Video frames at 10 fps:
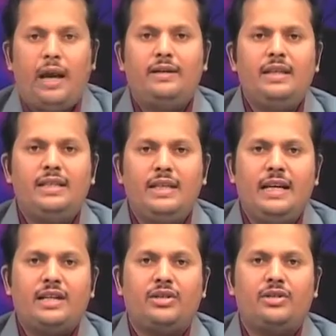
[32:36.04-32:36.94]
And this
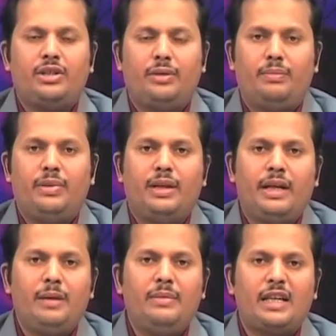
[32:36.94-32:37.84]
relationship
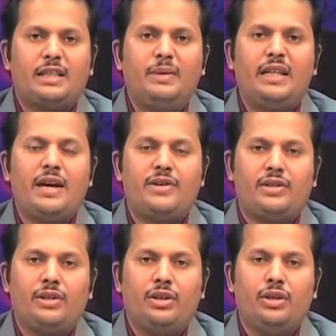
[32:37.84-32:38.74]
can be
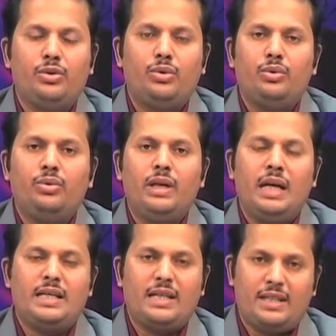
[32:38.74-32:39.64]
explicated through
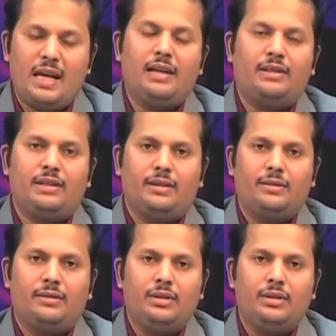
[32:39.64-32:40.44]
intentionality.